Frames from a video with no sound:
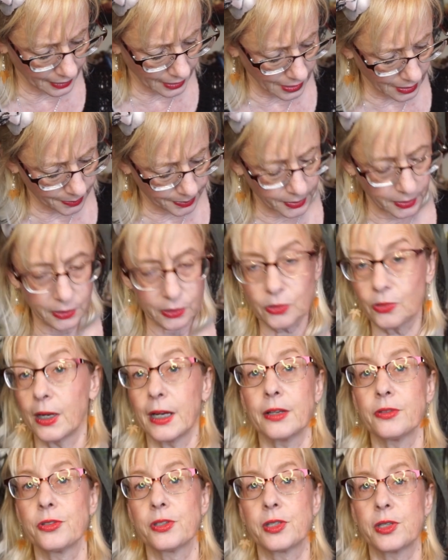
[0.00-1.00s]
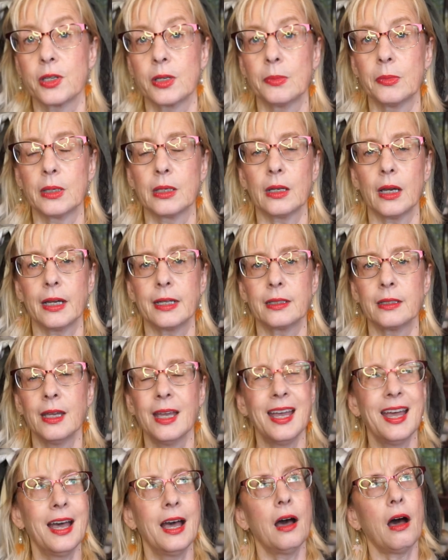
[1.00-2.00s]
apple, ground cinnamon. I,
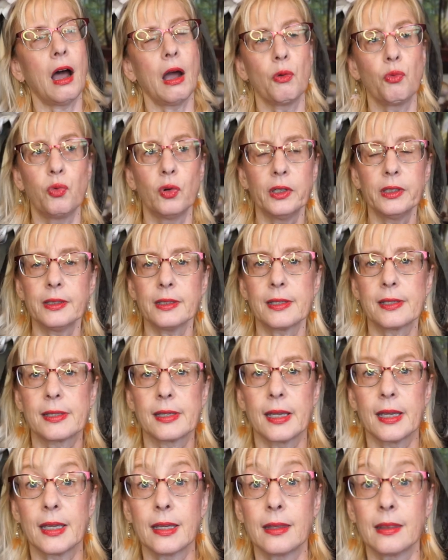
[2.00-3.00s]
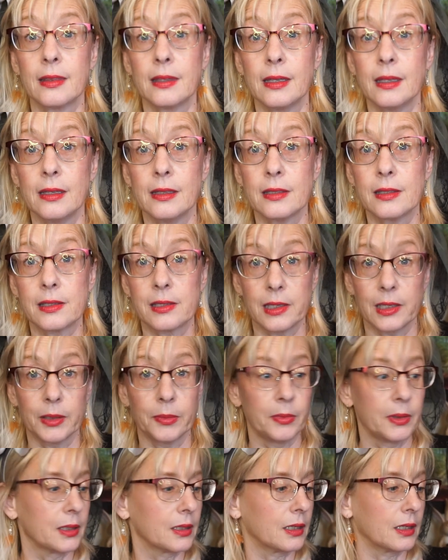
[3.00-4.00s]
I wouldn't say the
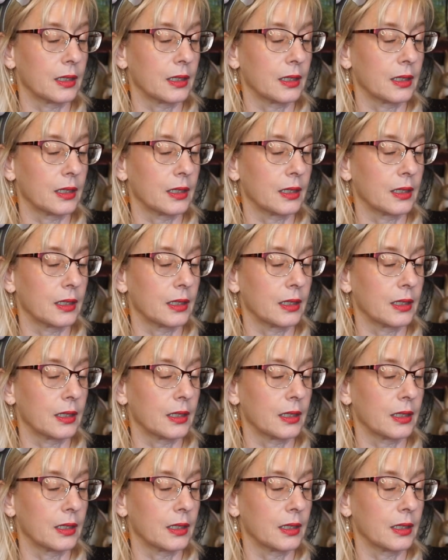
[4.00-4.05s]
cinnamon